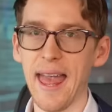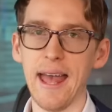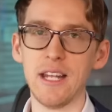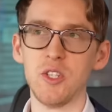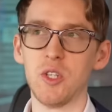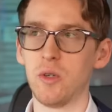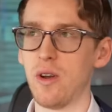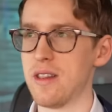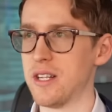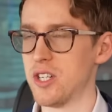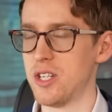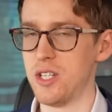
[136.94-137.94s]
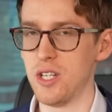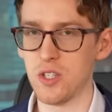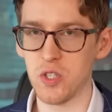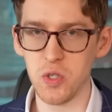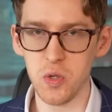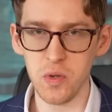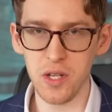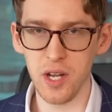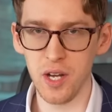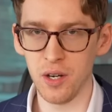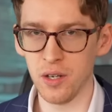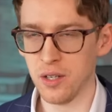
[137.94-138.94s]
And during the Chinese New
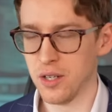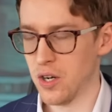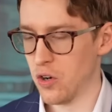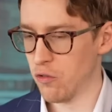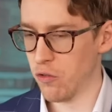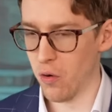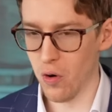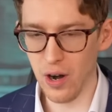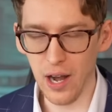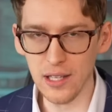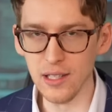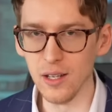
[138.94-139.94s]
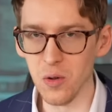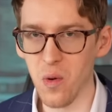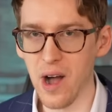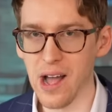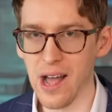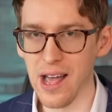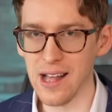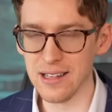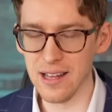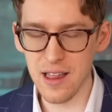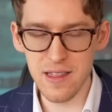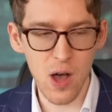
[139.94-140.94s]
Year, for a little
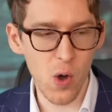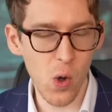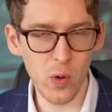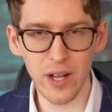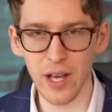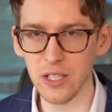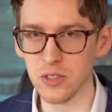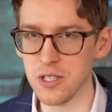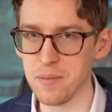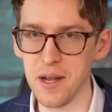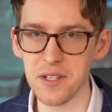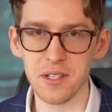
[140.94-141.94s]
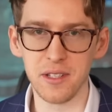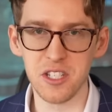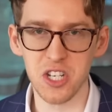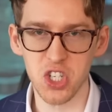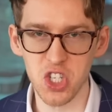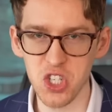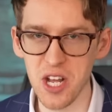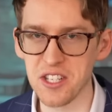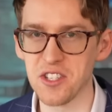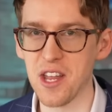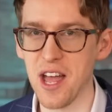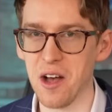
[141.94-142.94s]
while, the whole country basically just shuts
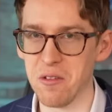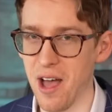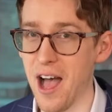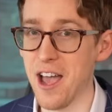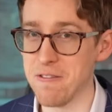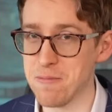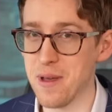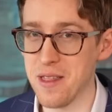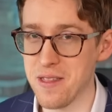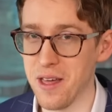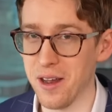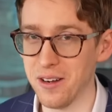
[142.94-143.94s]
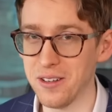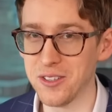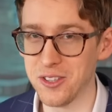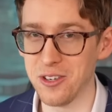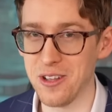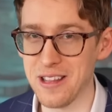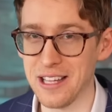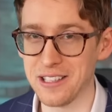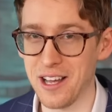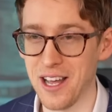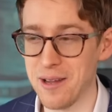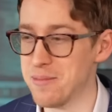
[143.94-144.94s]
down. I've been there. During that
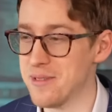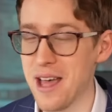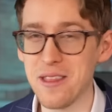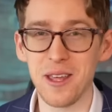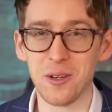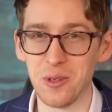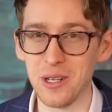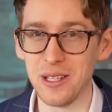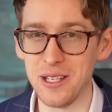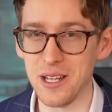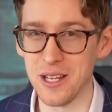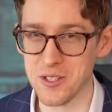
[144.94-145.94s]
time, nothing really is